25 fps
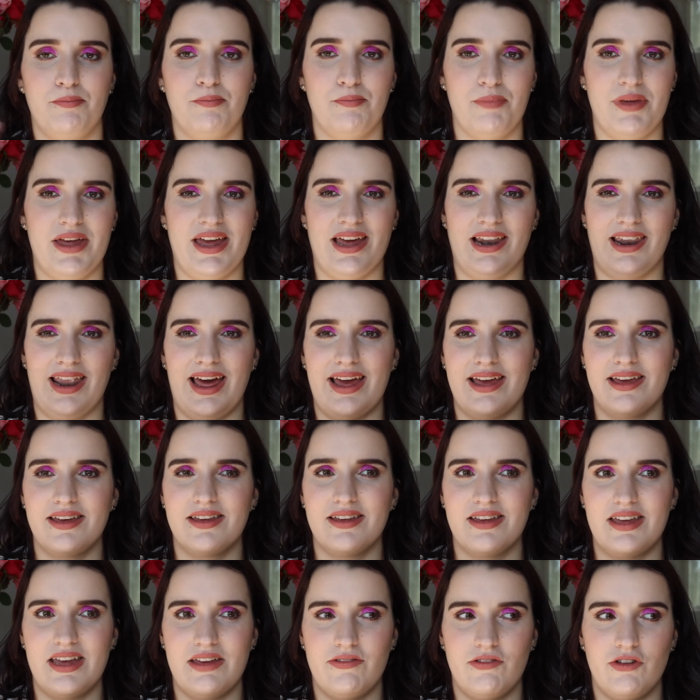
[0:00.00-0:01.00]
Being
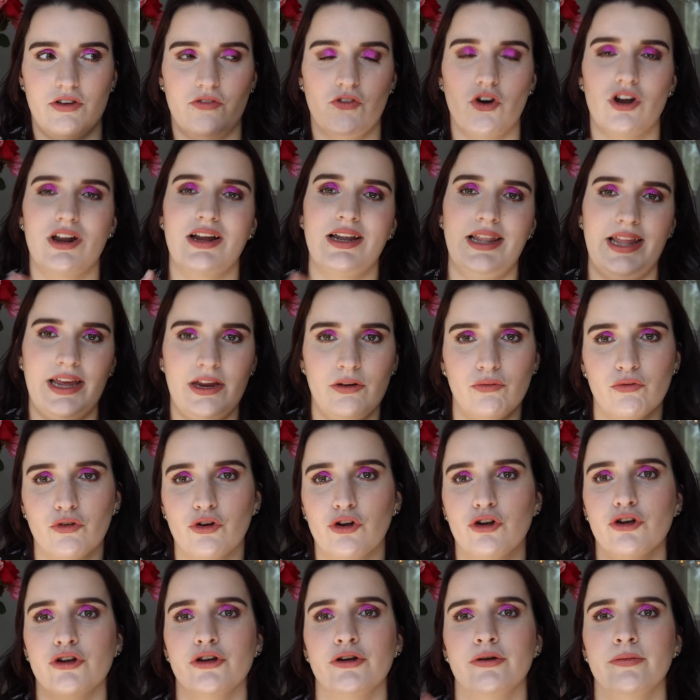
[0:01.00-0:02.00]
like, if you've got a clean
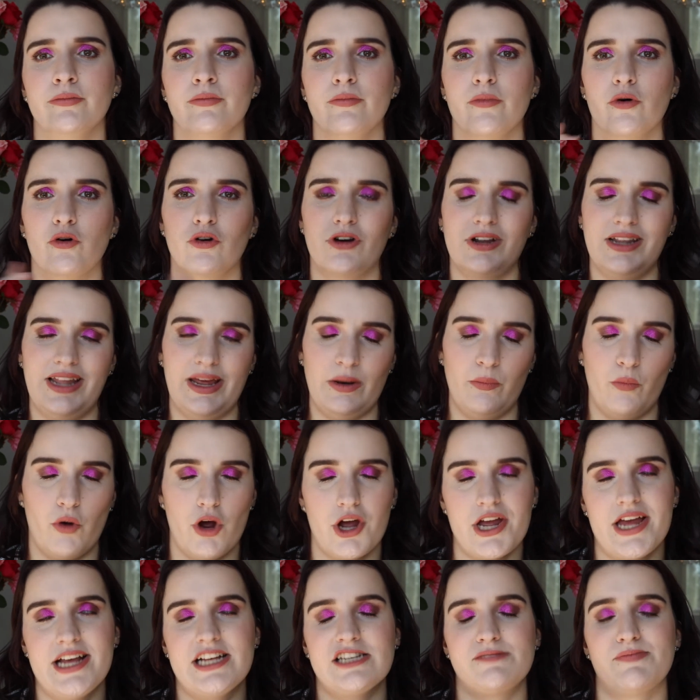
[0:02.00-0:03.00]
room or clean
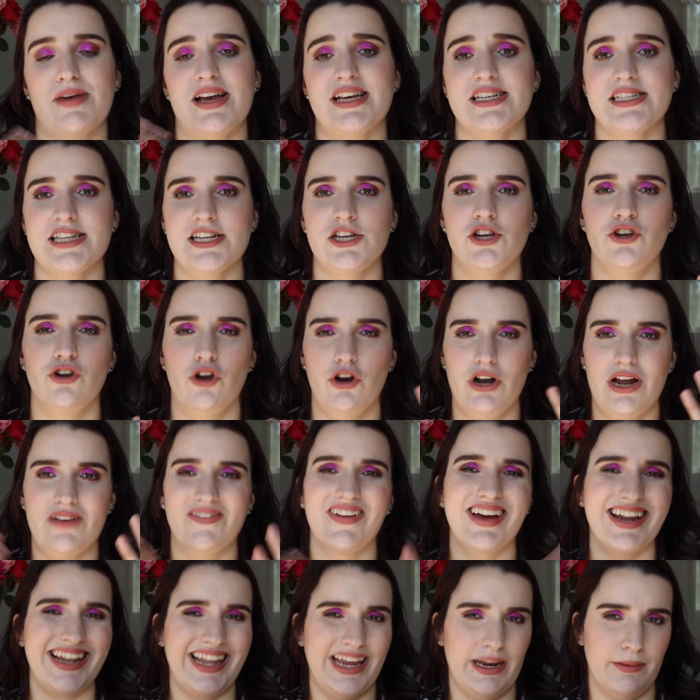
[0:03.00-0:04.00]
working space and you don't have
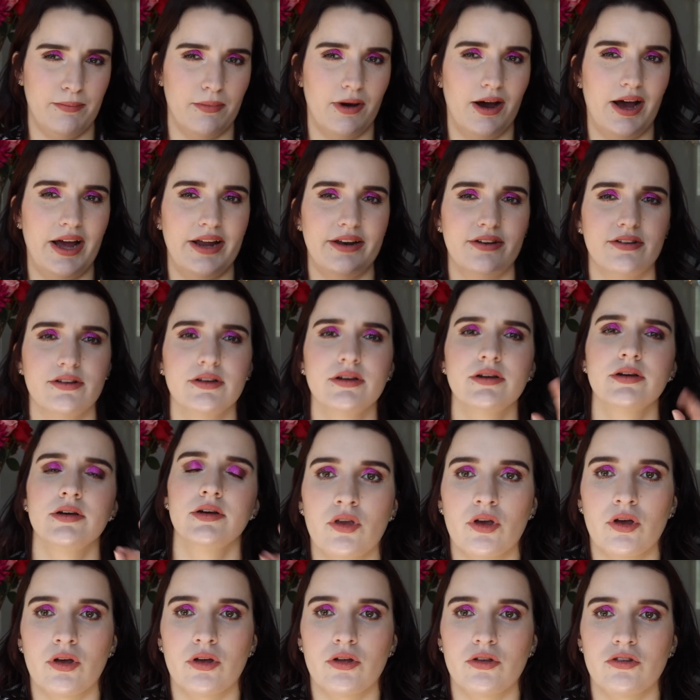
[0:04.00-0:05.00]
a clean mind.
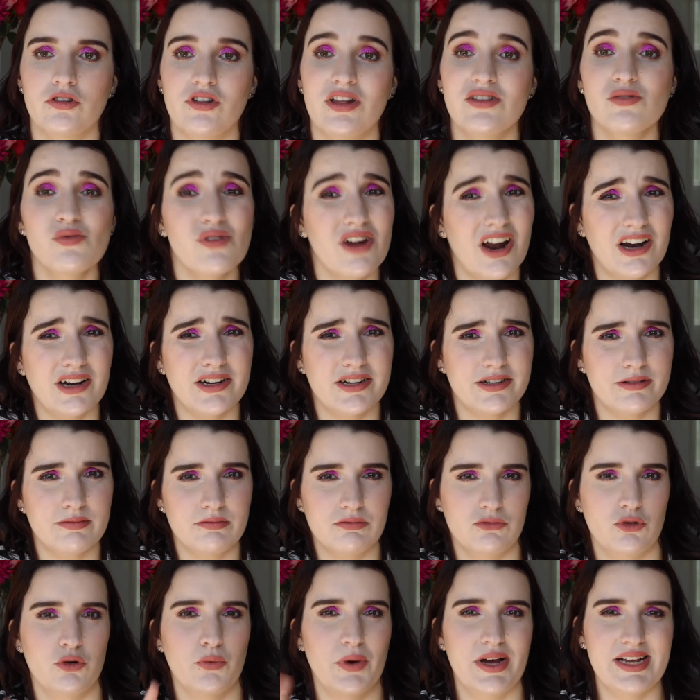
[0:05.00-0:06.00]
So that's what I
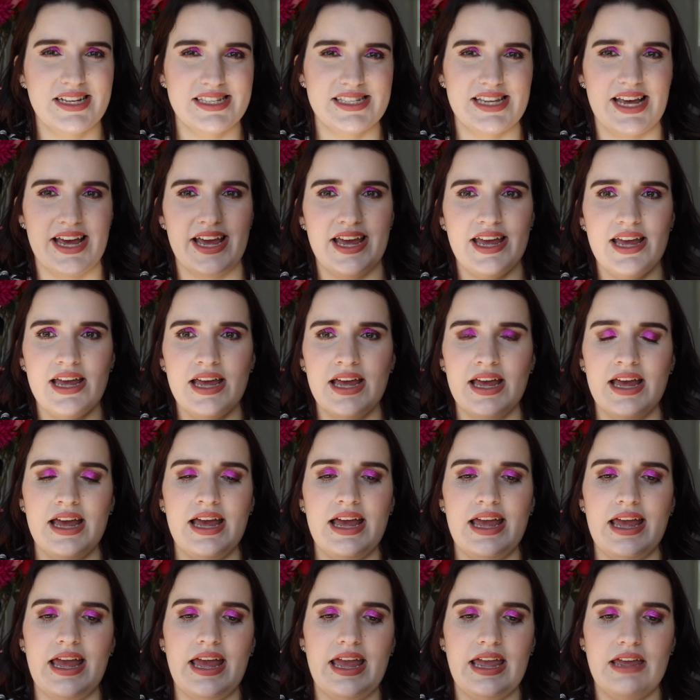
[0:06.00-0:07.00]
always say.
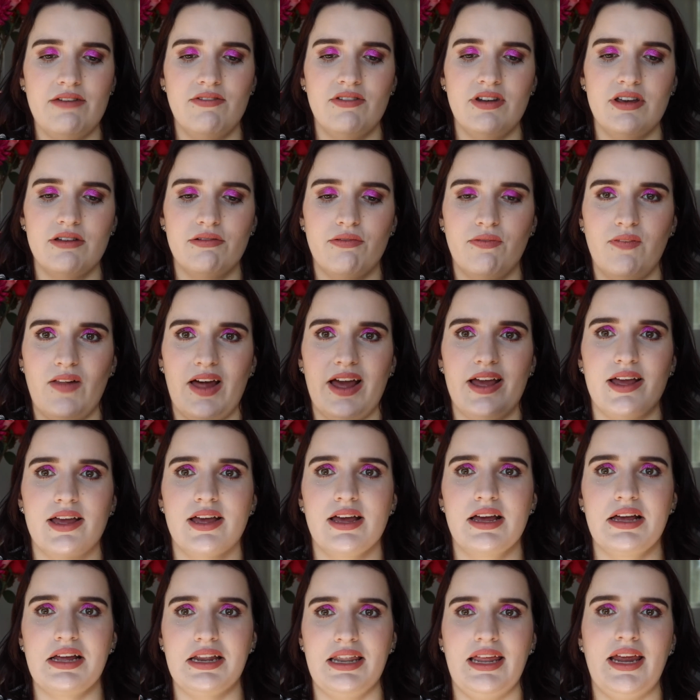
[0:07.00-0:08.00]
Even if
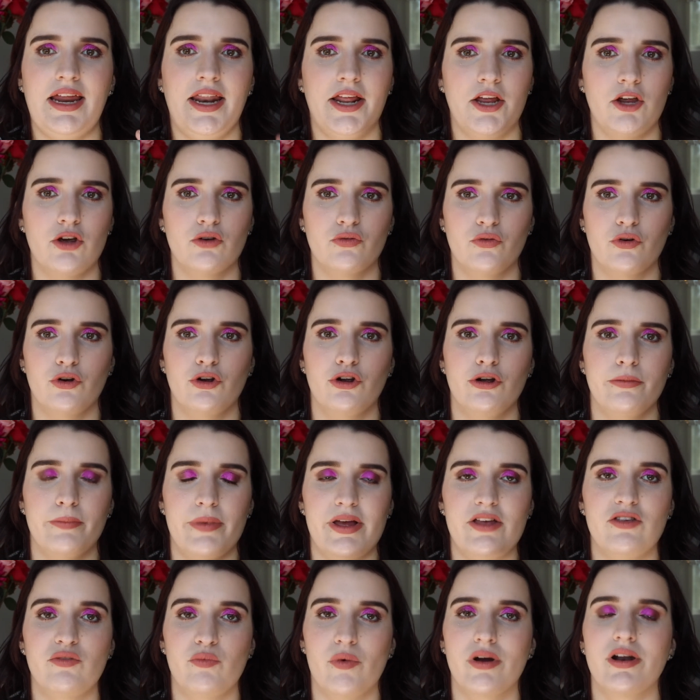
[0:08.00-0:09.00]
like cleaning your room
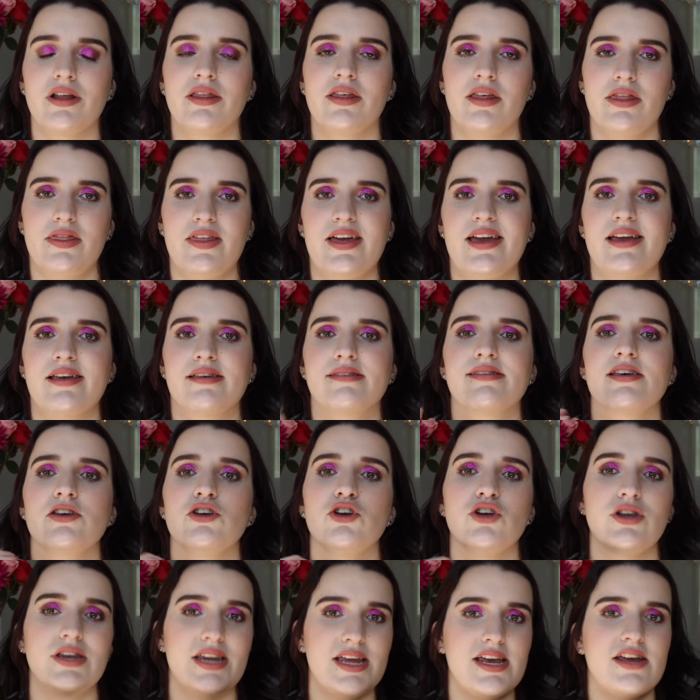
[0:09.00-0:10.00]
is one of the things that
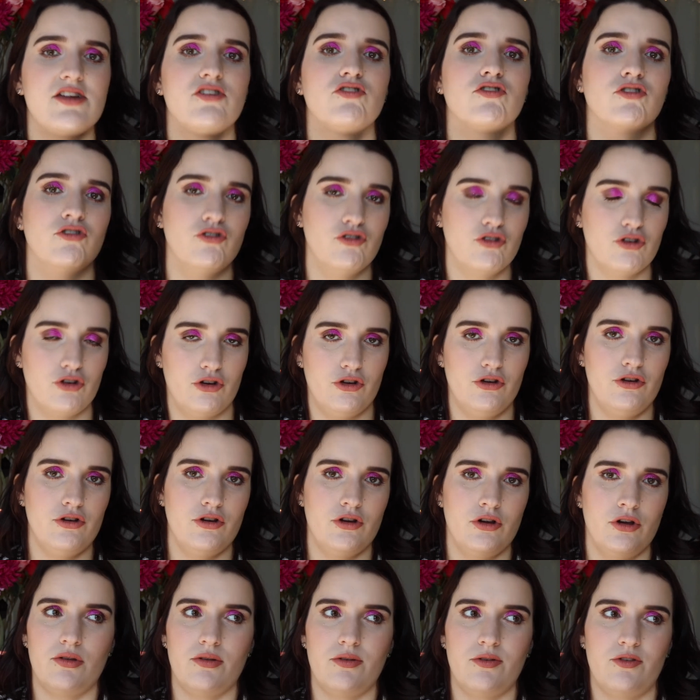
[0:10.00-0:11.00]
you need to do
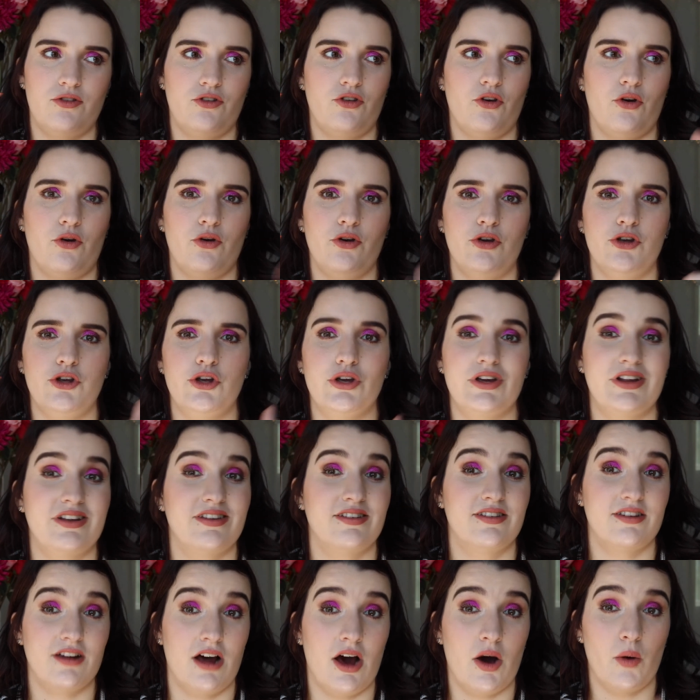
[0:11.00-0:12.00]
so you can
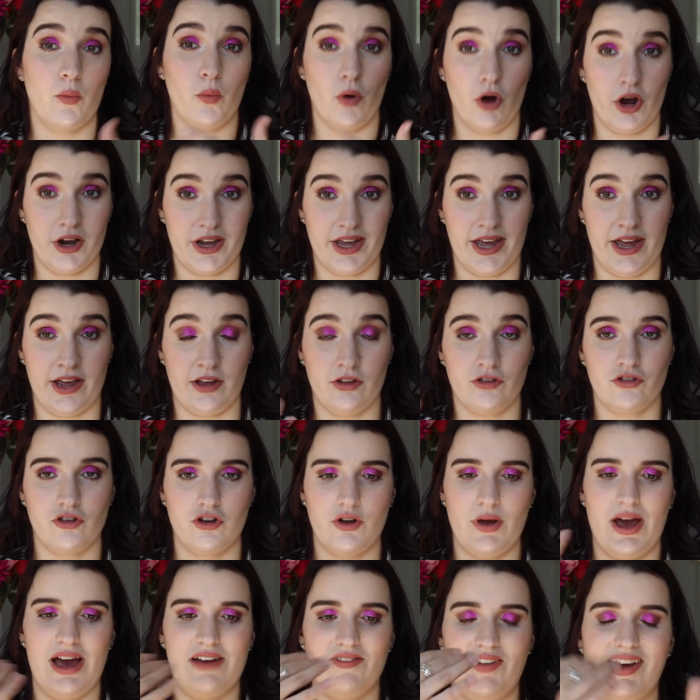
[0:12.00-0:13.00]
start working. So
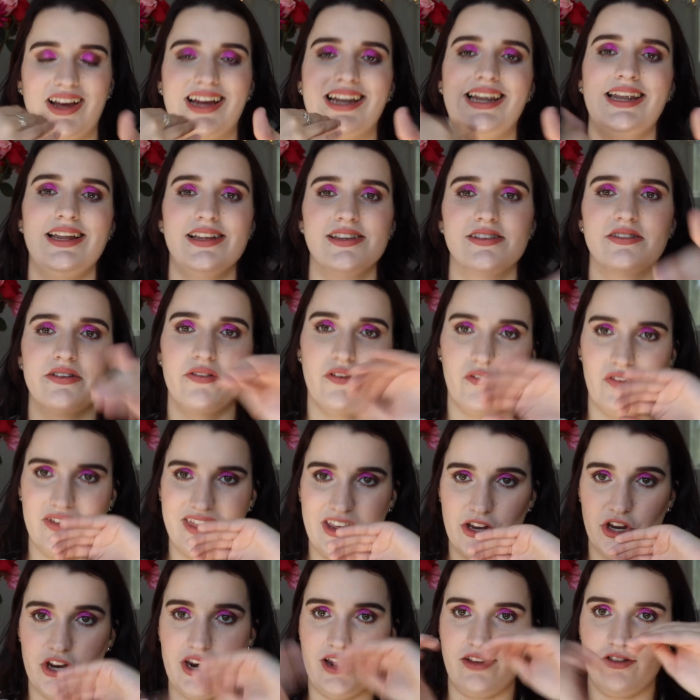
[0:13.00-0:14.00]
you have like a list of
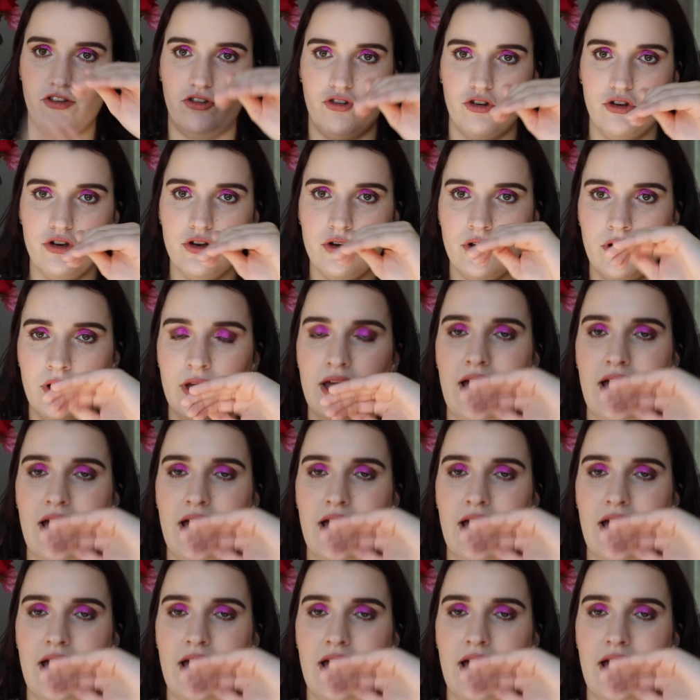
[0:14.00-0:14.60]
everything you need to do.